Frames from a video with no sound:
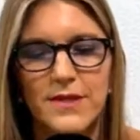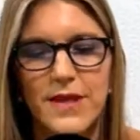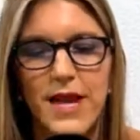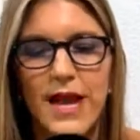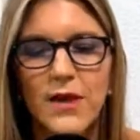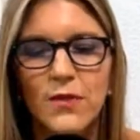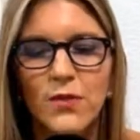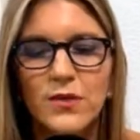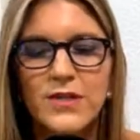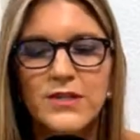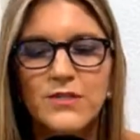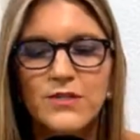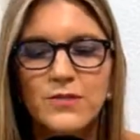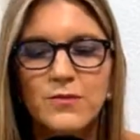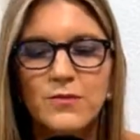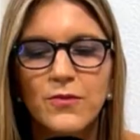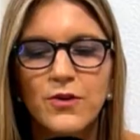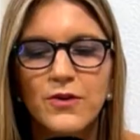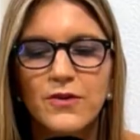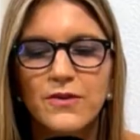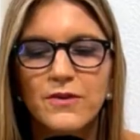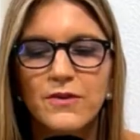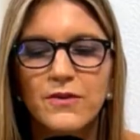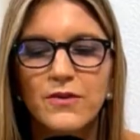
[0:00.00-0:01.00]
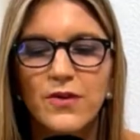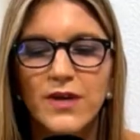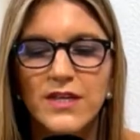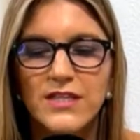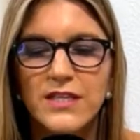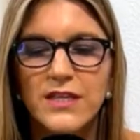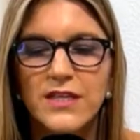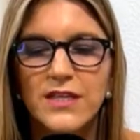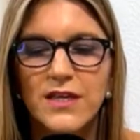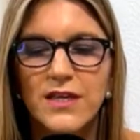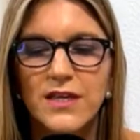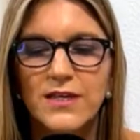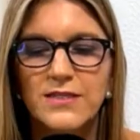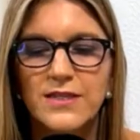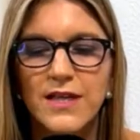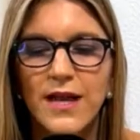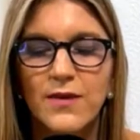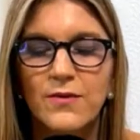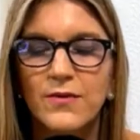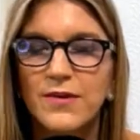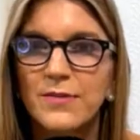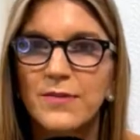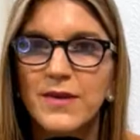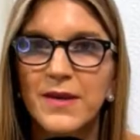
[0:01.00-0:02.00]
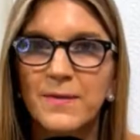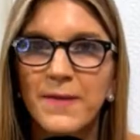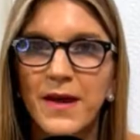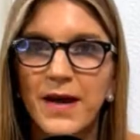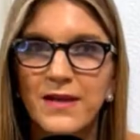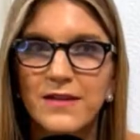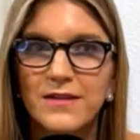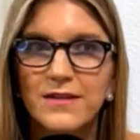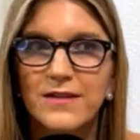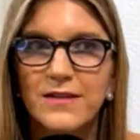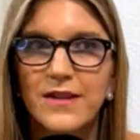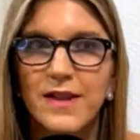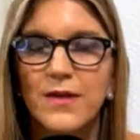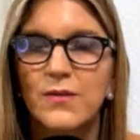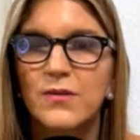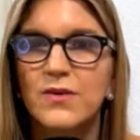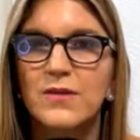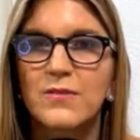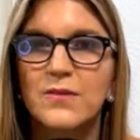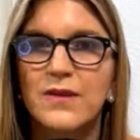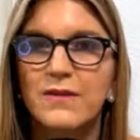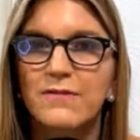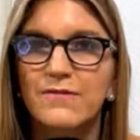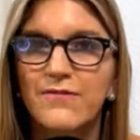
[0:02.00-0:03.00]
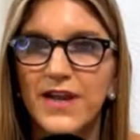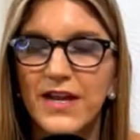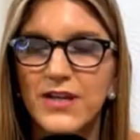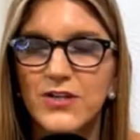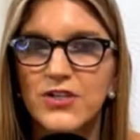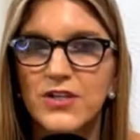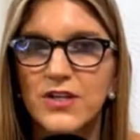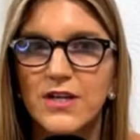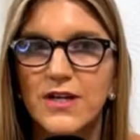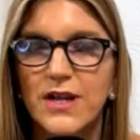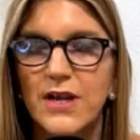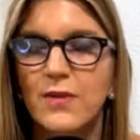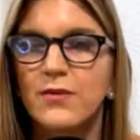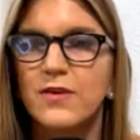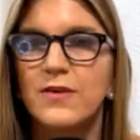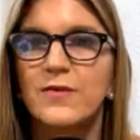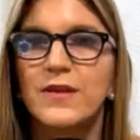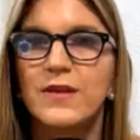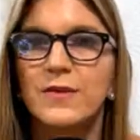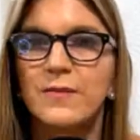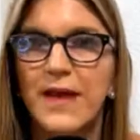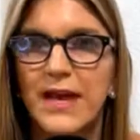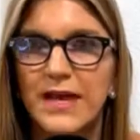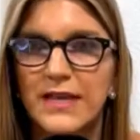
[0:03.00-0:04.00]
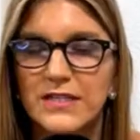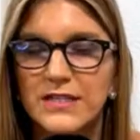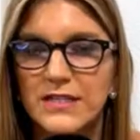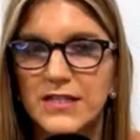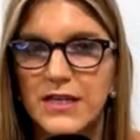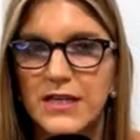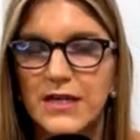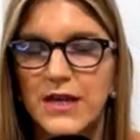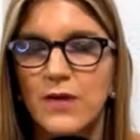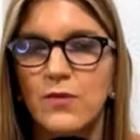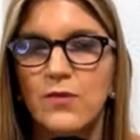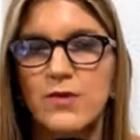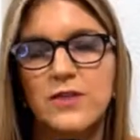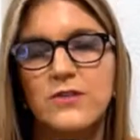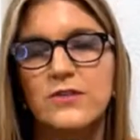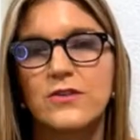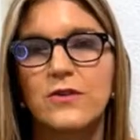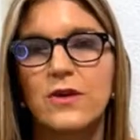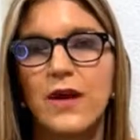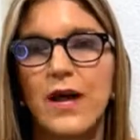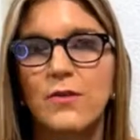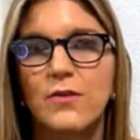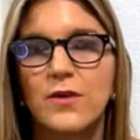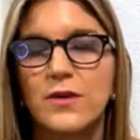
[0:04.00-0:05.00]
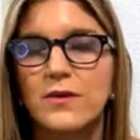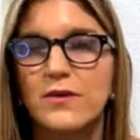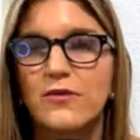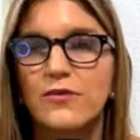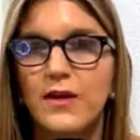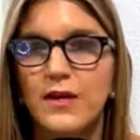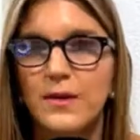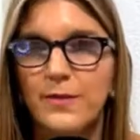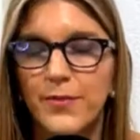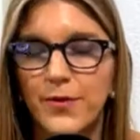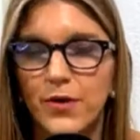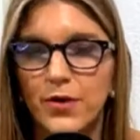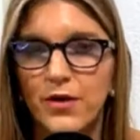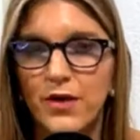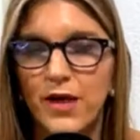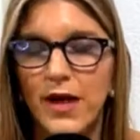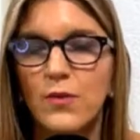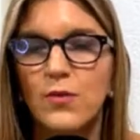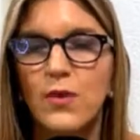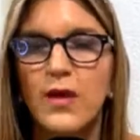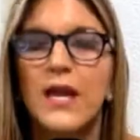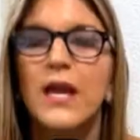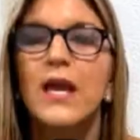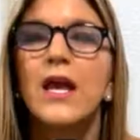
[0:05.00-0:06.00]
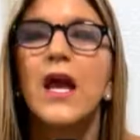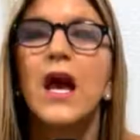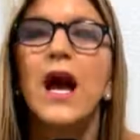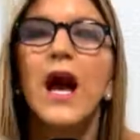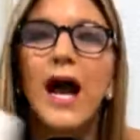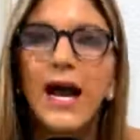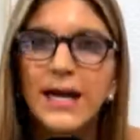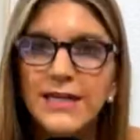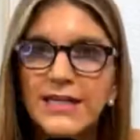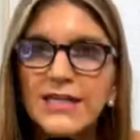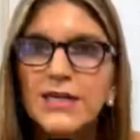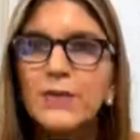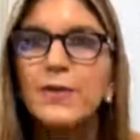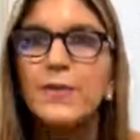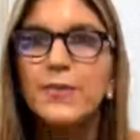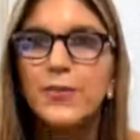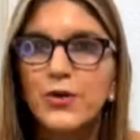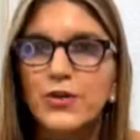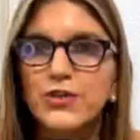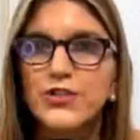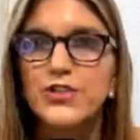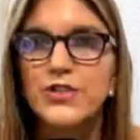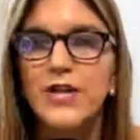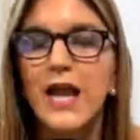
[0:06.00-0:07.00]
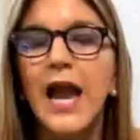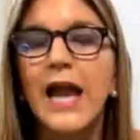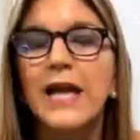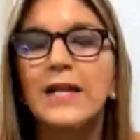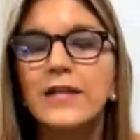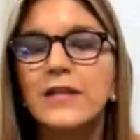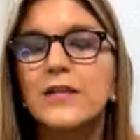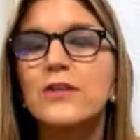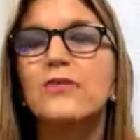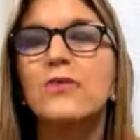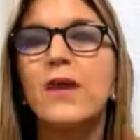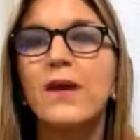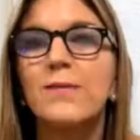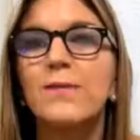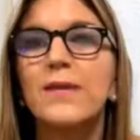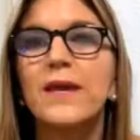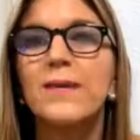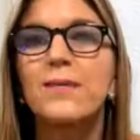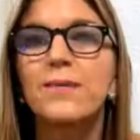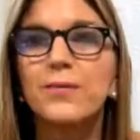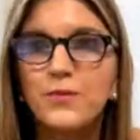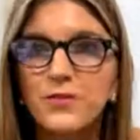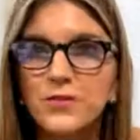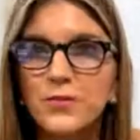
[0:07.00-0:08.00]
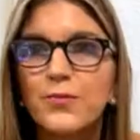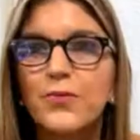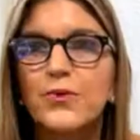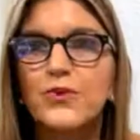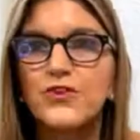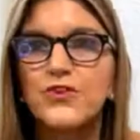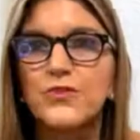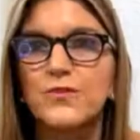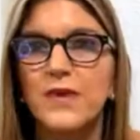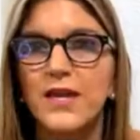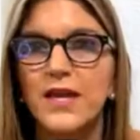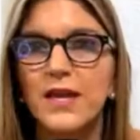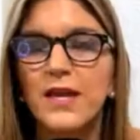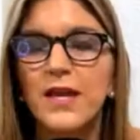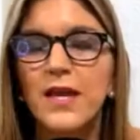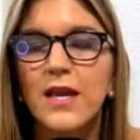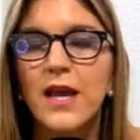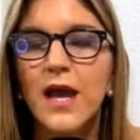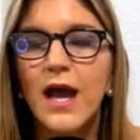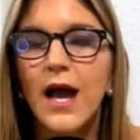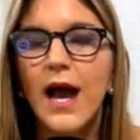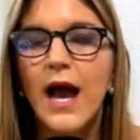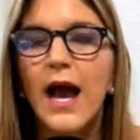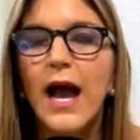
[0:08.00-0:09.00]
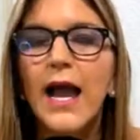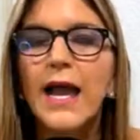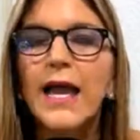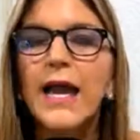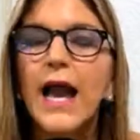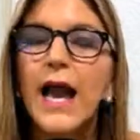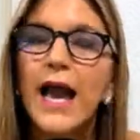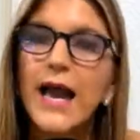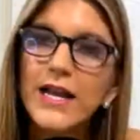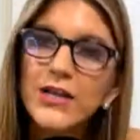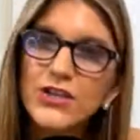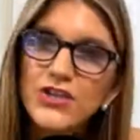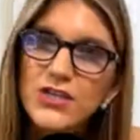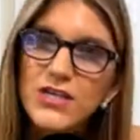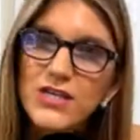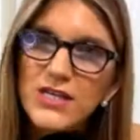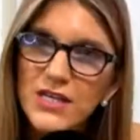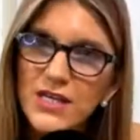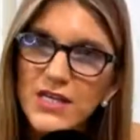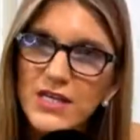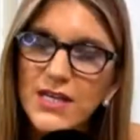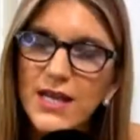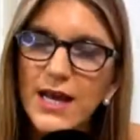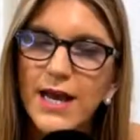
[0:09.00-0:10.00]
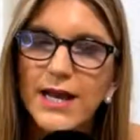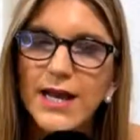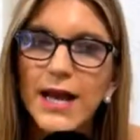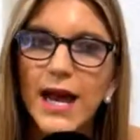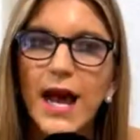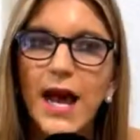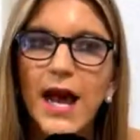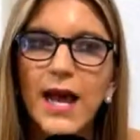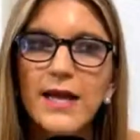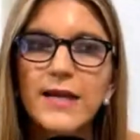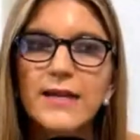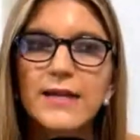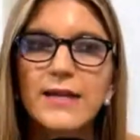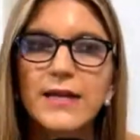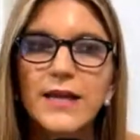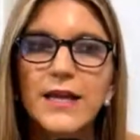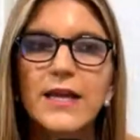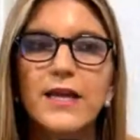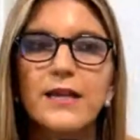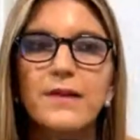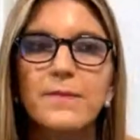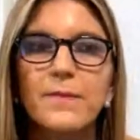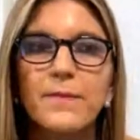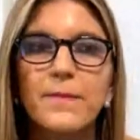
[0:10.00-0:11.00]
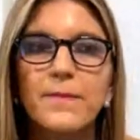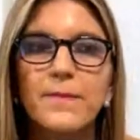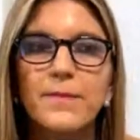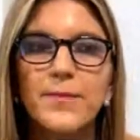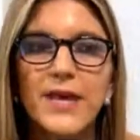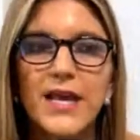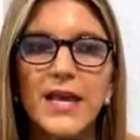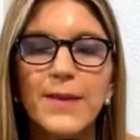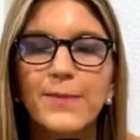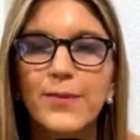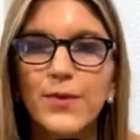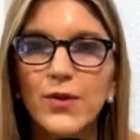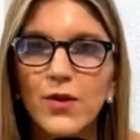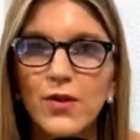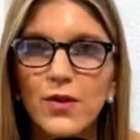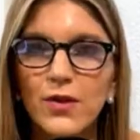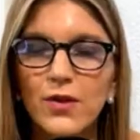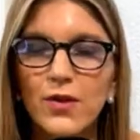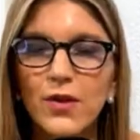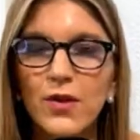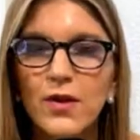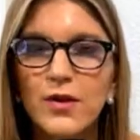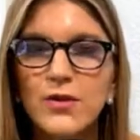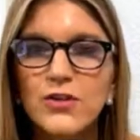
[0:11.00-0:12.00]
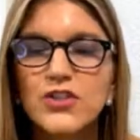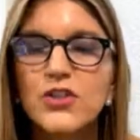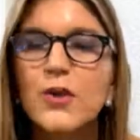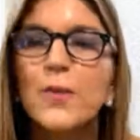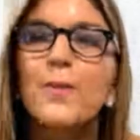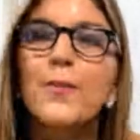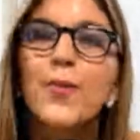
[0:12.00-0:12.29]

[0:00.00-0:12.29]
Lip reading: I want to do more crazy things. I want to be a model. I want to be in fashion. I want to be in a magazine. I want to create a book. I need to be pushed. I need the right people to push me. I actually need that. I need people to